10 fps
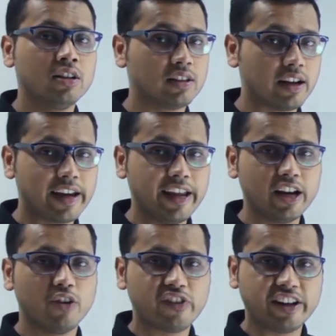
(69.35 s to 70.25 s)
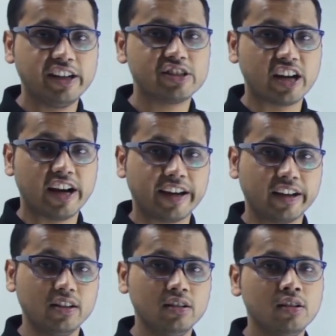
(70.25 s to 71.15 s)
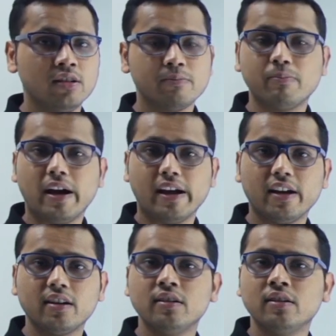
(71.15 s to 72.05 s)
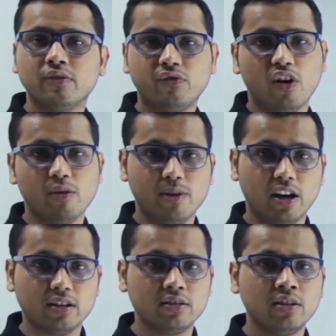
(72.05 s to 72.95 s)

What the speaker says: the area of any triangle by our formula.